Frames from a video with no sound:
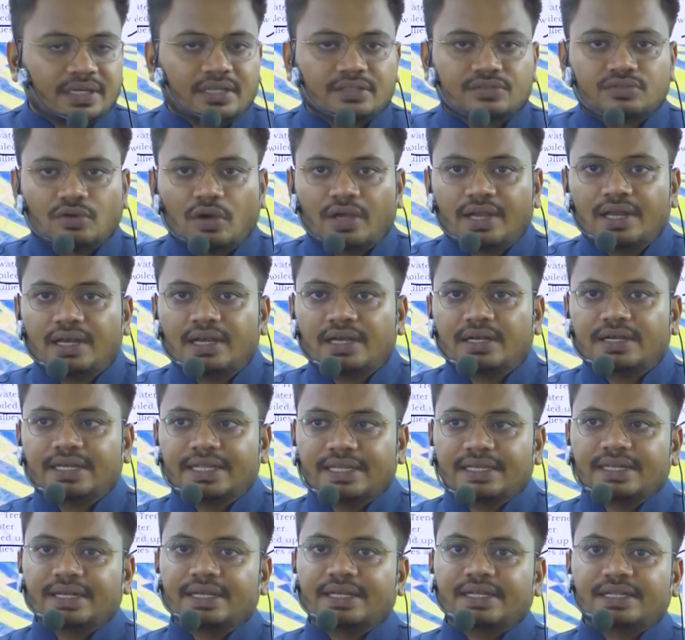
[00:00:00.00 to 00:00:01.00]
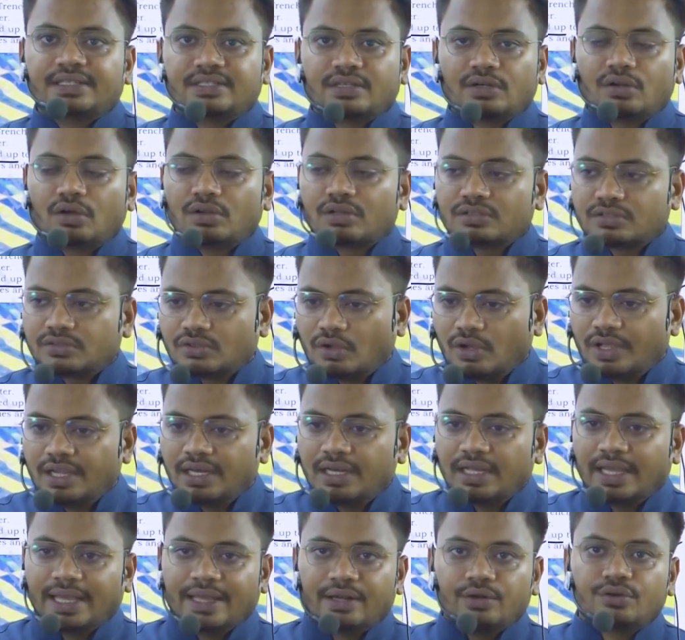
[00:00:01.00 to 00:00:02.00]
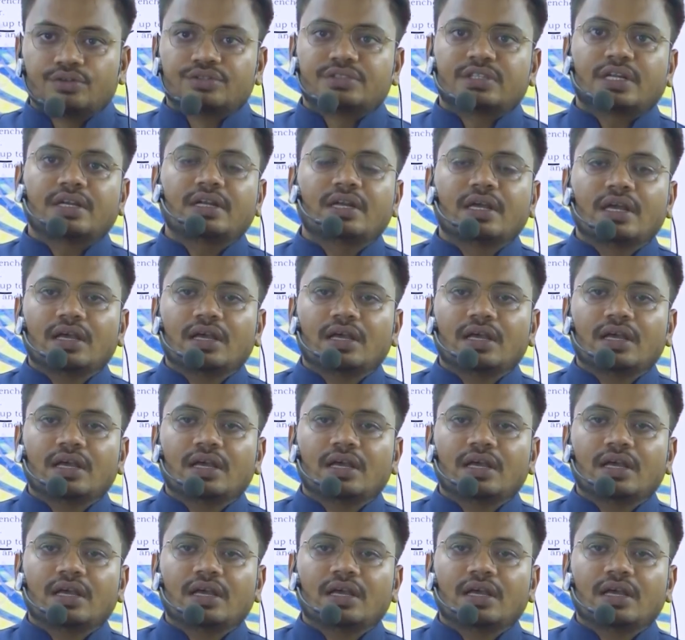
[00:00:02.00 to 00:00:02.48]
soil degradation or soil erosion,